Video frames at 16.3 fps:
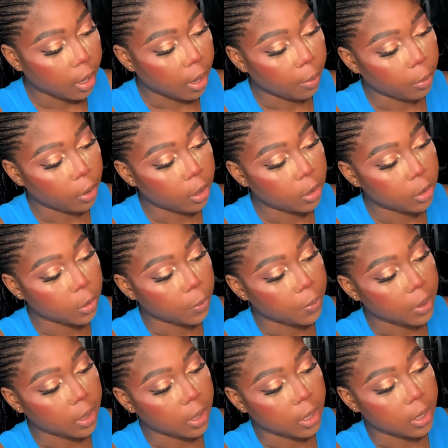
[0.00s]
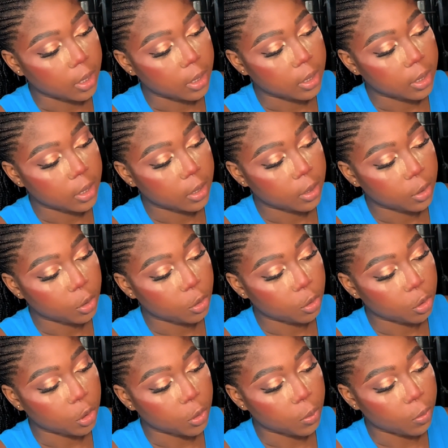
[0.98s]
I'm going to pick it
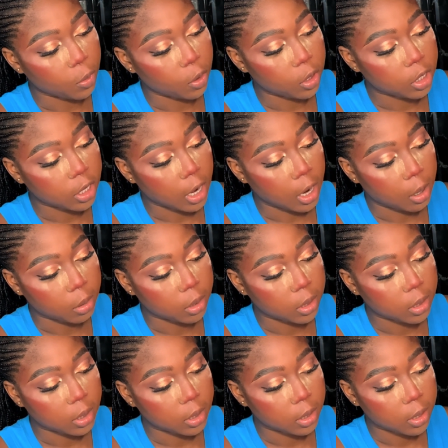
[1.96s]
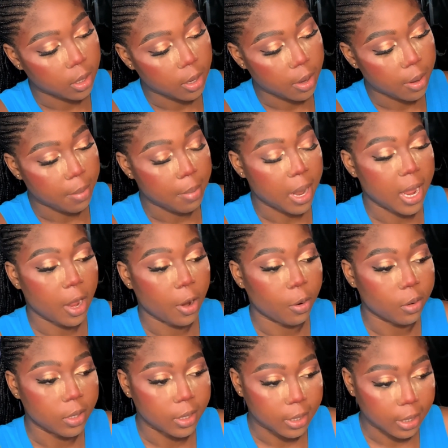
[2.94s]
to smudge out my
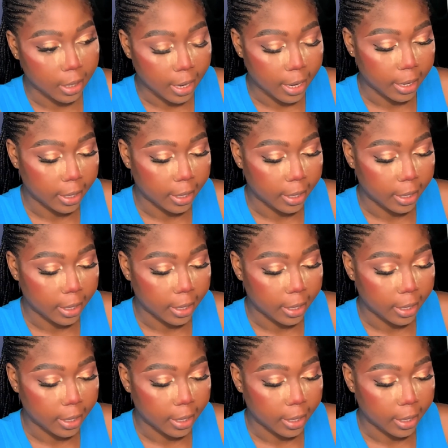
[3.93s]
under